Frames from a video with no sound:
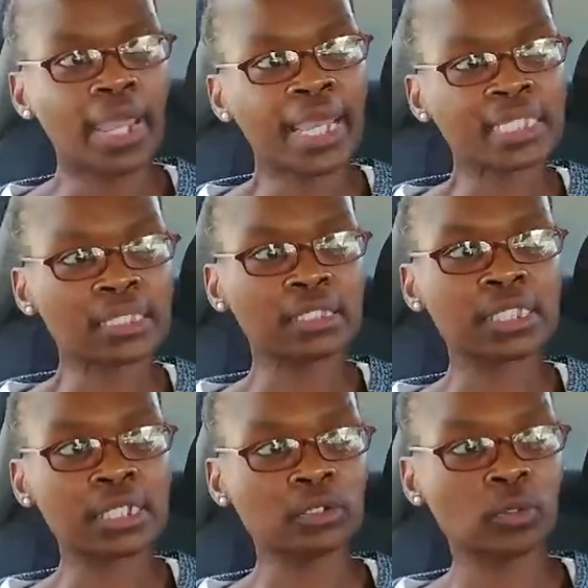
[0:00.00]
as a
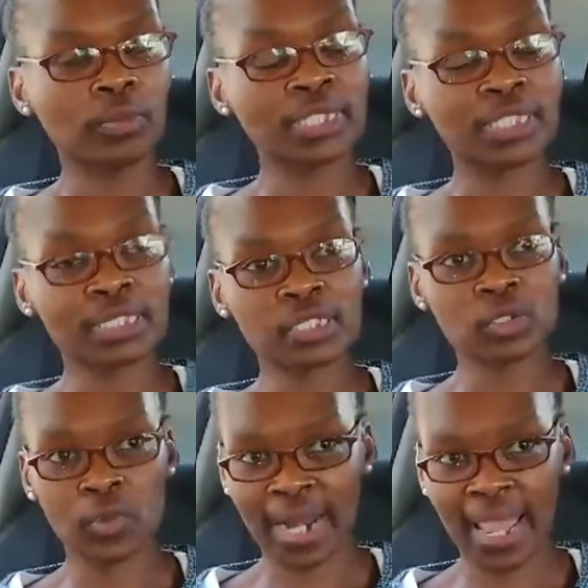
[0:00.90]
single woman, this is
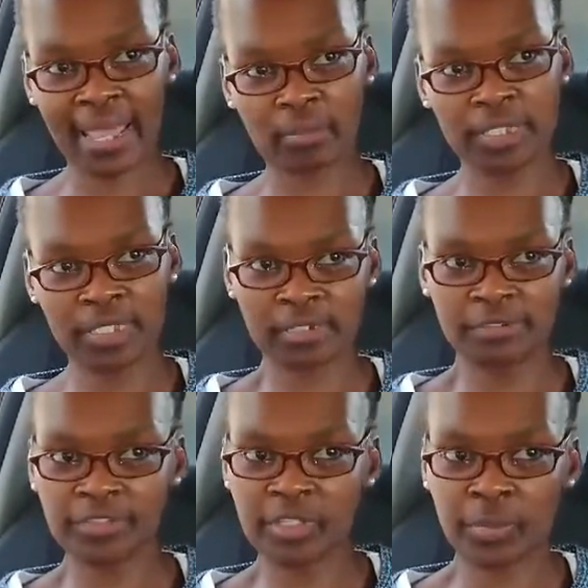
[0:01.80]
what I
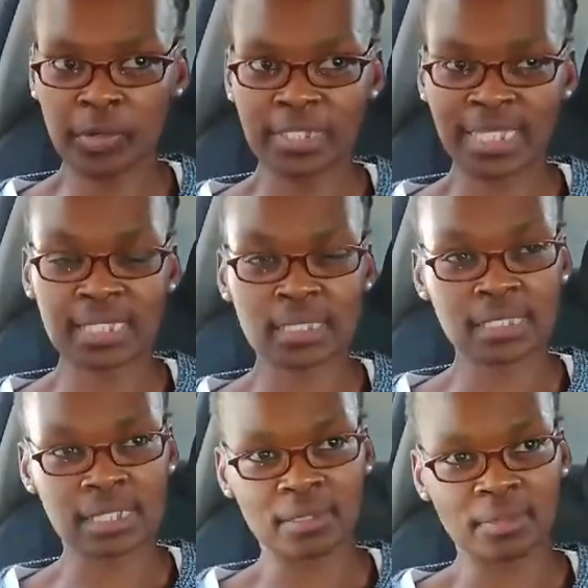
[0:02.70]
observed because as a
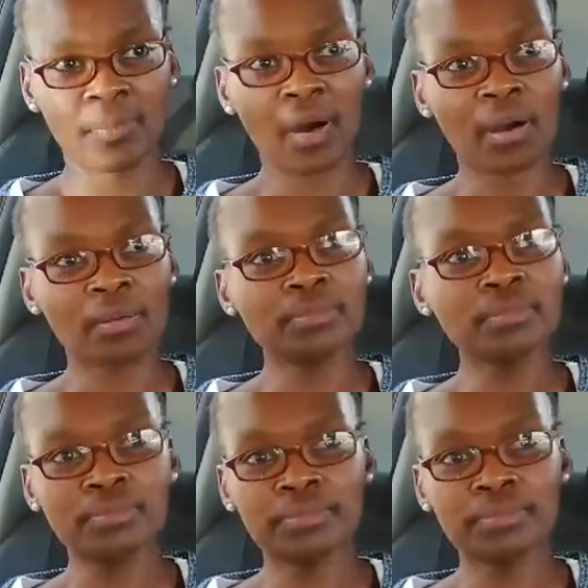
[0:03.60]
single mom,